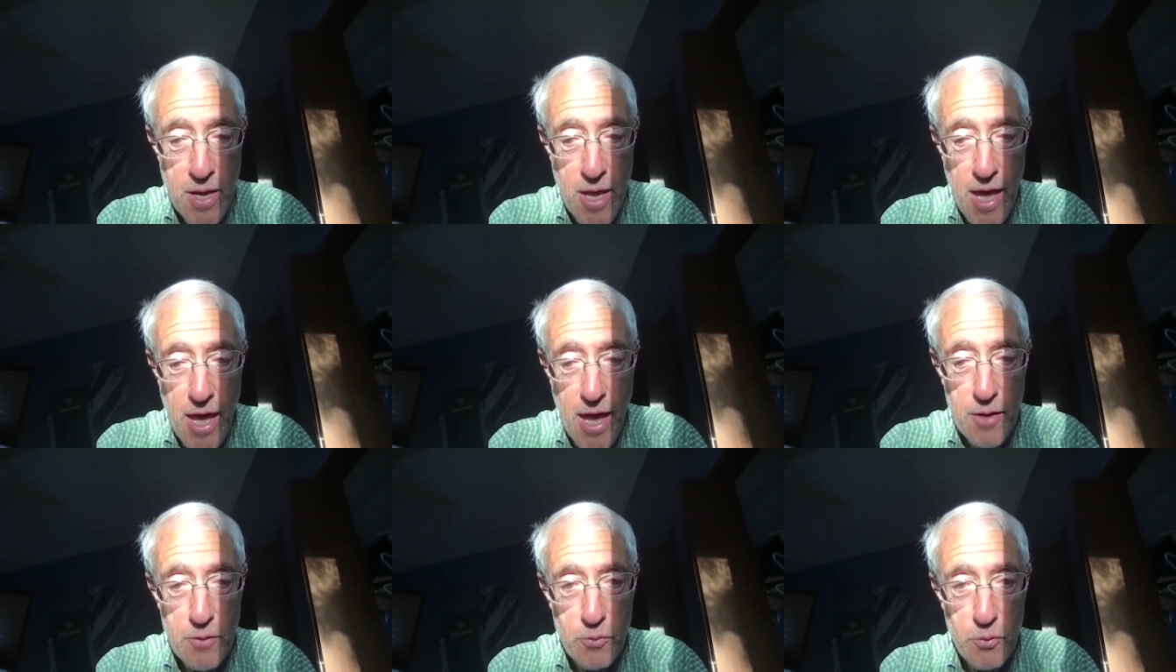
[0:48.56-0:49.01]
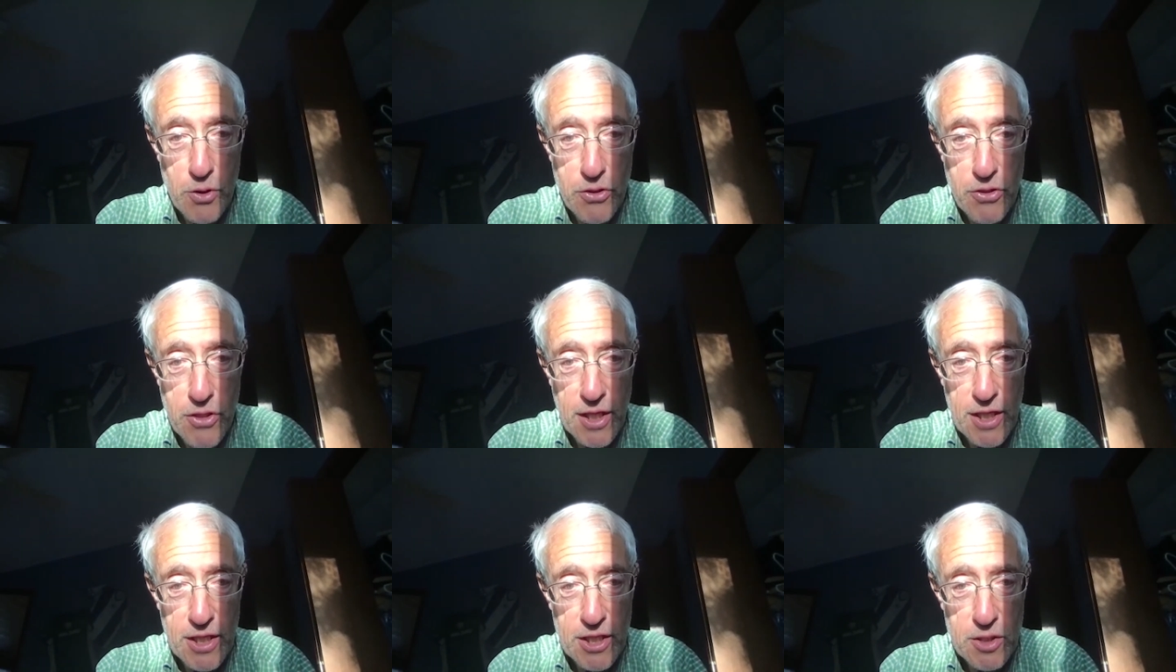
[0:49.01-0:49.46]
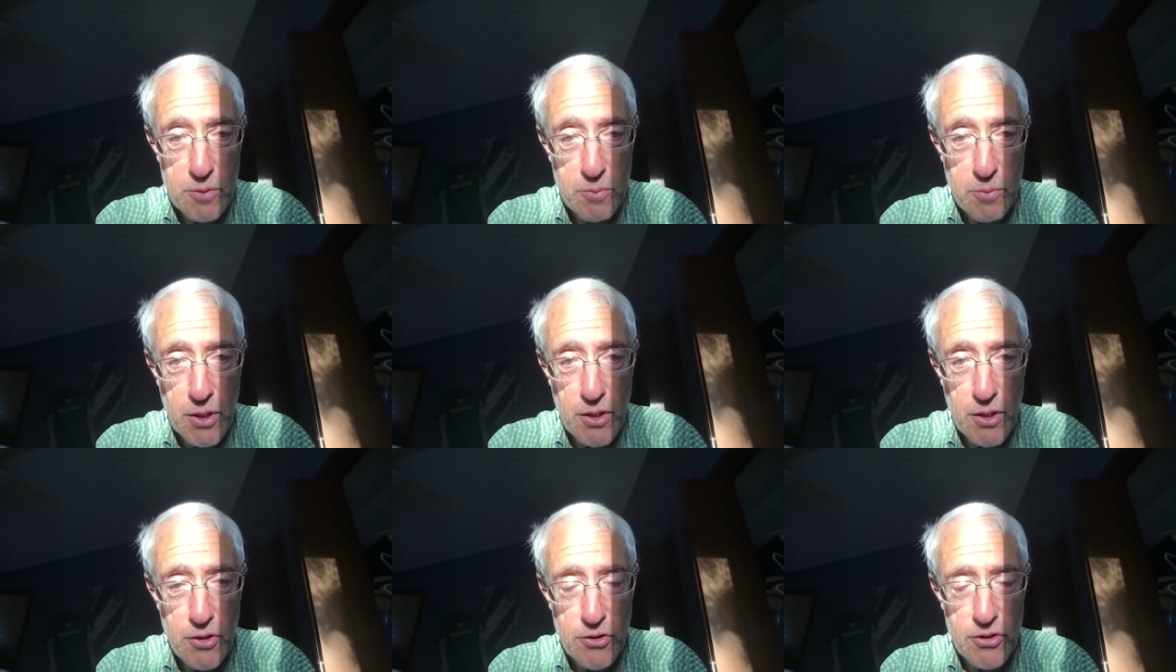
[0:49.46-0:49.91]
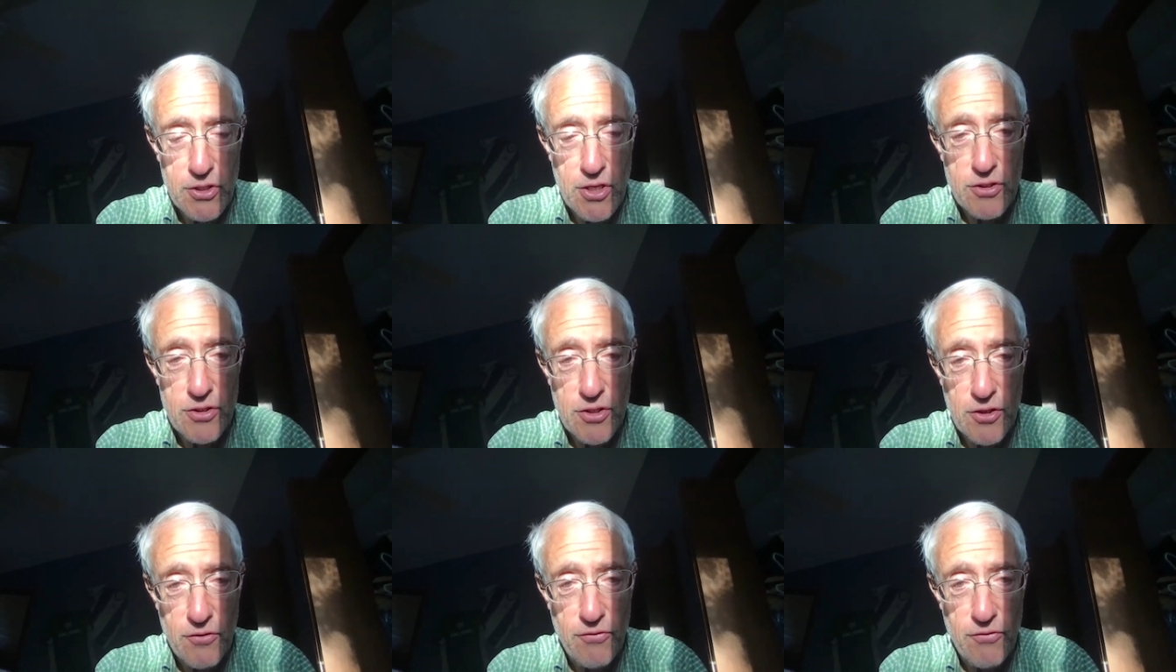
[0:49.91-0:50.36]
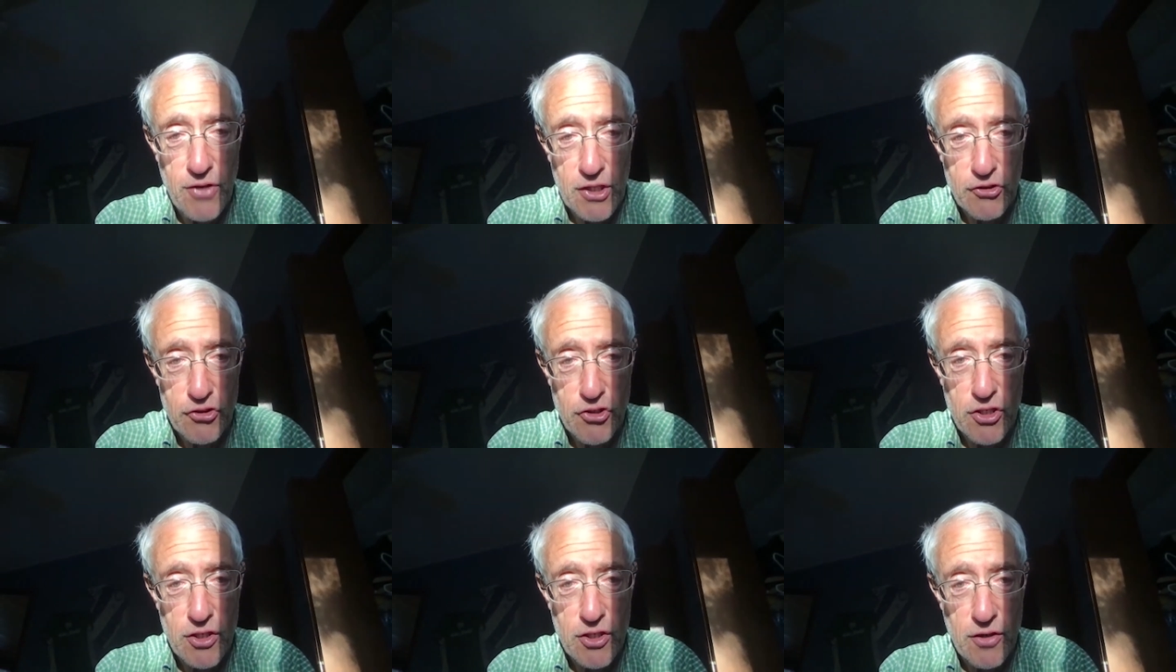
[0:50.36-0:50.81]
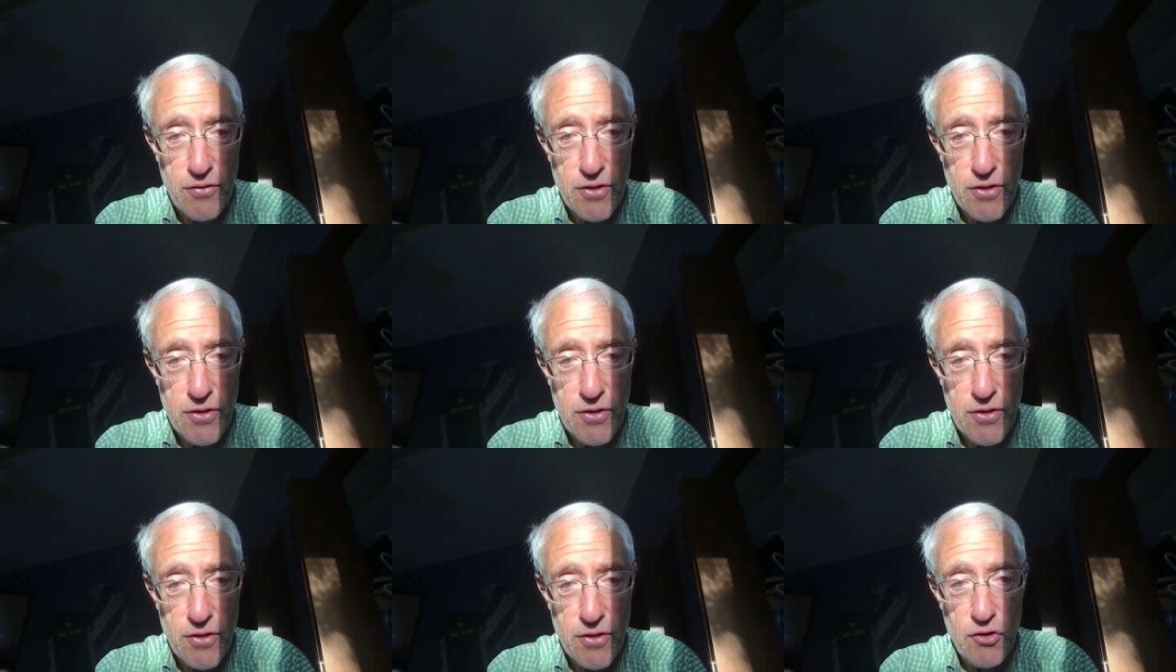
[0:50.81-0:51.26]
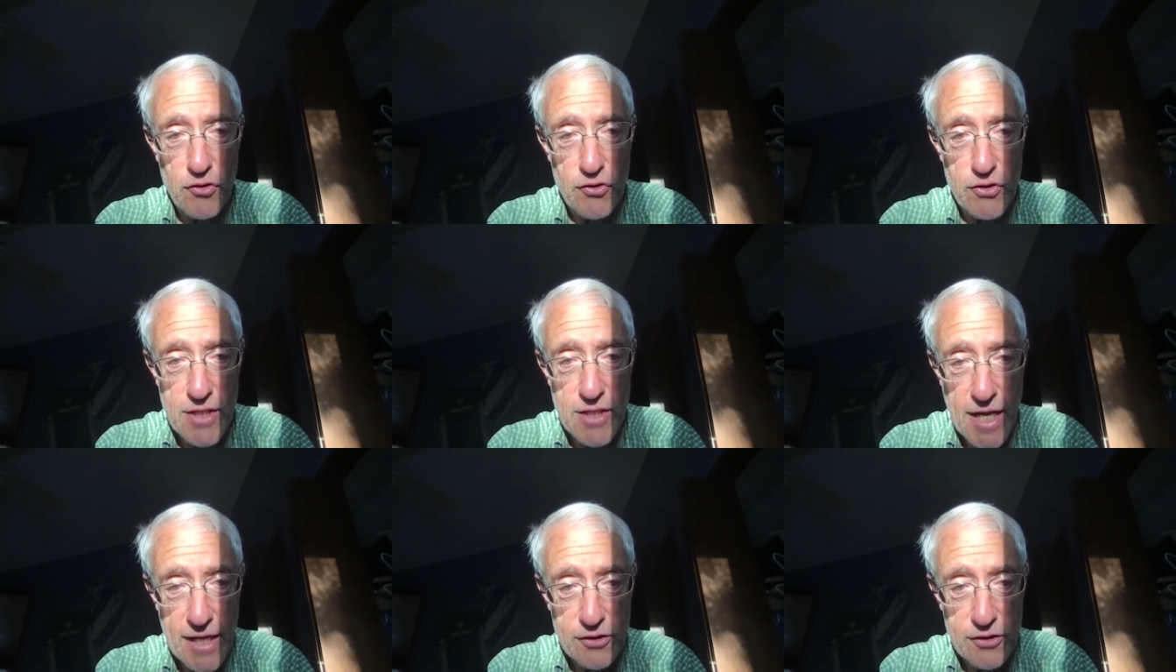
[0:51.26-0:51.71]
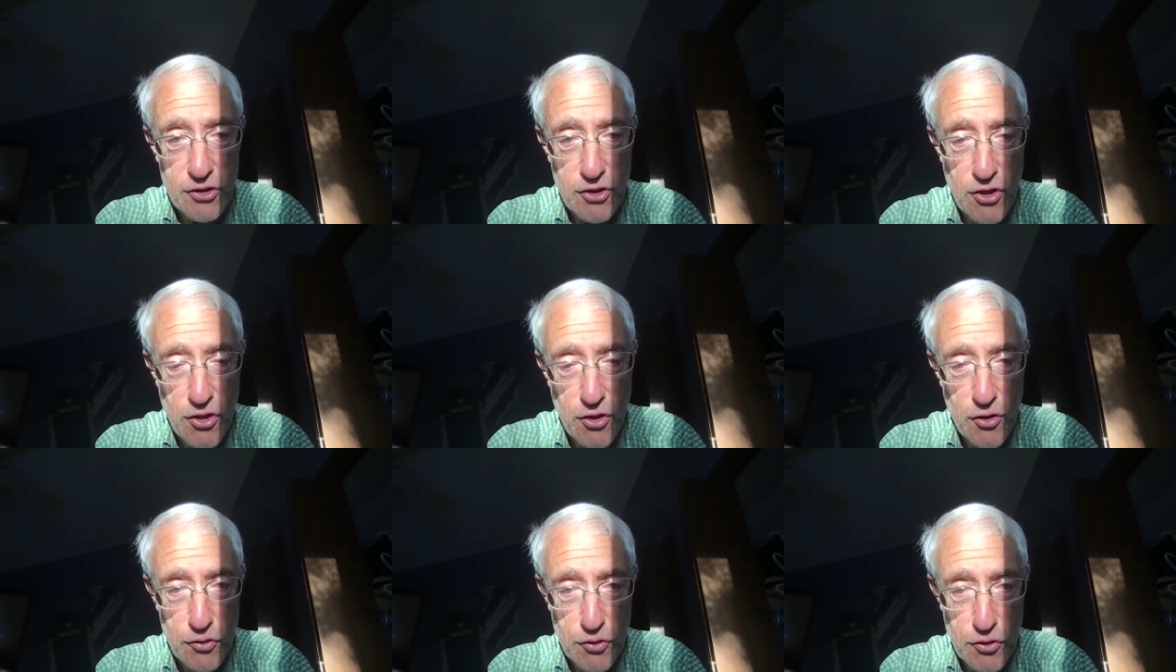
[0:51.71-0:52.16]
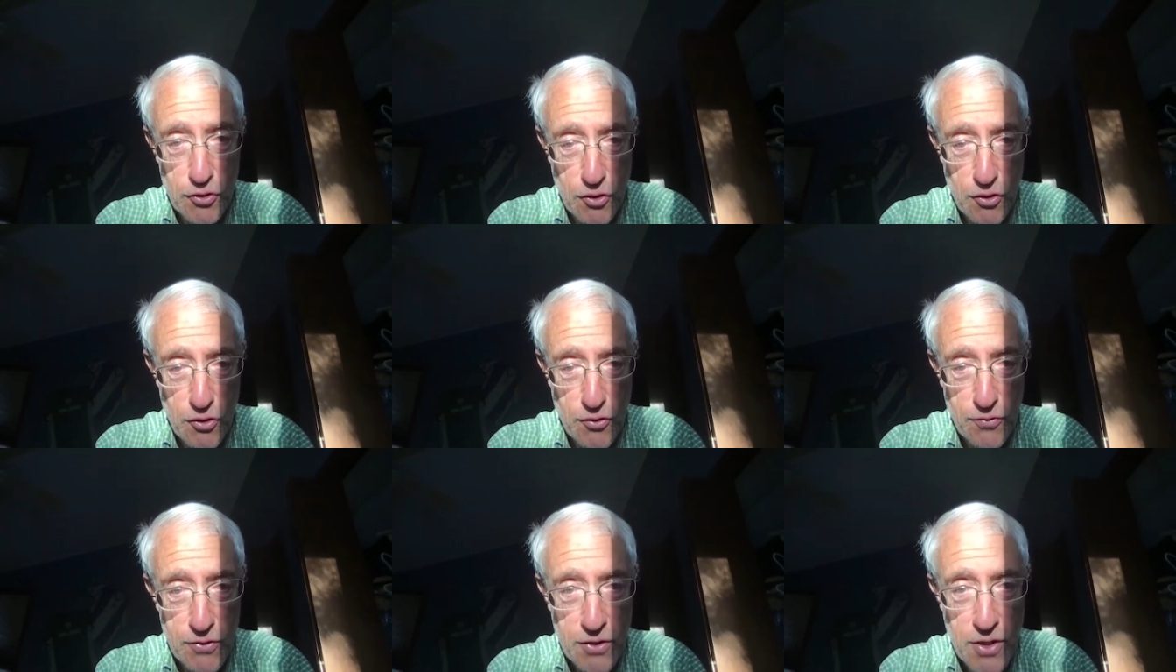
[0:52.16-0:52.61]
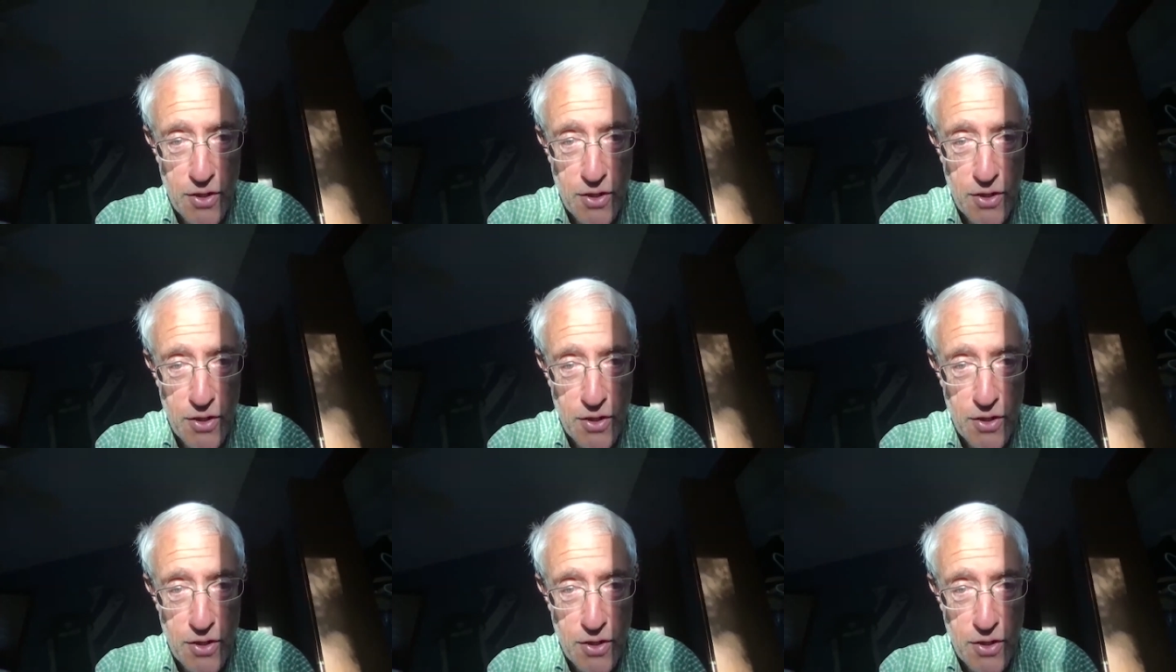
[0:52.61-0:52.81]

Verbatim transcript: and we think it's because there's infection of the cells next to those nerves,